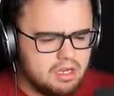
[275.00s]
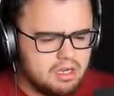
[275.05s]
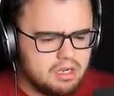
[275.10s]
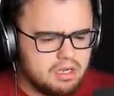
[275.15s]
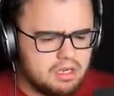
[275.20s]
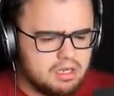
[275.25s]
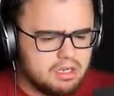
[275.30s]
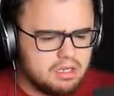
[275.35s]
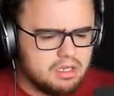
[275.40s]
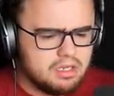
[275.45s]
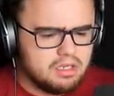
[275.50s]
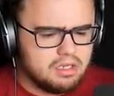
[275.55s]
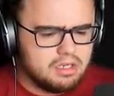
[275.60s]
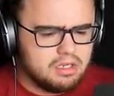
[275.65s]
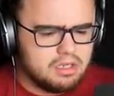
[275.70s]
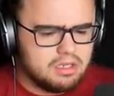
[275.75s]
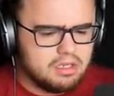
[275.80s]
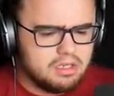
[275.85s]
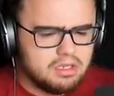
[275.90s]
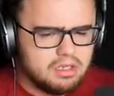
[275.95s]

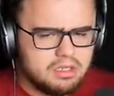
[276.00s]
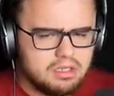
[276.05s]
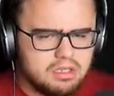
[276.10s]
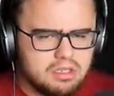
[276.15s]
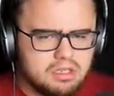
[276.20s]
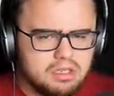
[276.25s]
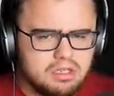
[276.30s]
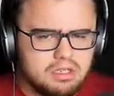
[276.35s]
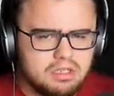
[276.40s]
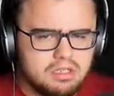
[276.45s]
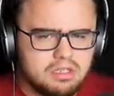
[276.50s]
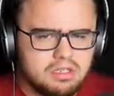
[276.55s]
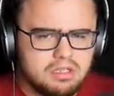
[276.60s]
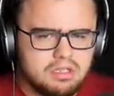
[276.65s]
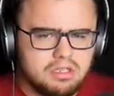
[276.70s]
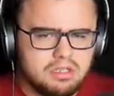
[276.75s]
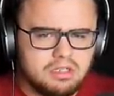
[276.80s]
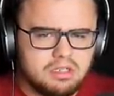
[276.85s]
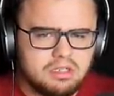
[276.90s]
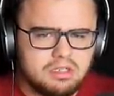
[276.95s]

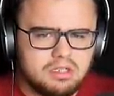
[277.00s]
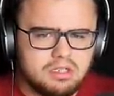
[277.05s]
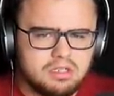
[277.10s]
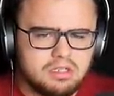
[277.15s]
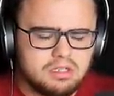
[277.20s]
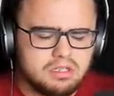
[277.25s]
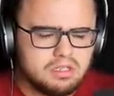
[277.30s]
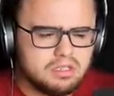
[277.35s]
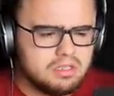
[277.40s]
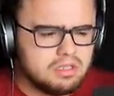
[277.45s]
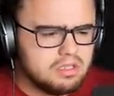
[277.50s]
Nobody speaks.